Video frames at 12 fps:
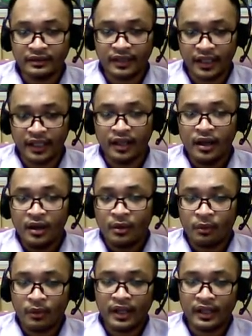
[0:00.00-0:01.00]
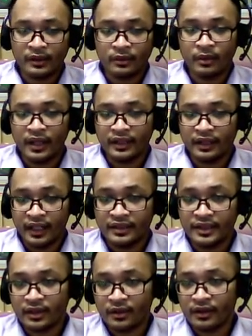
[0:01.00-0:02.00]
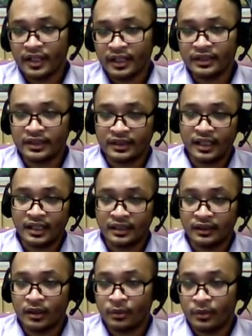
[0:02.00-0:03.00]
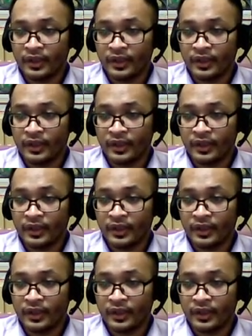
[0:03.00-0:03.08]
Okay, why the asynchronous does not work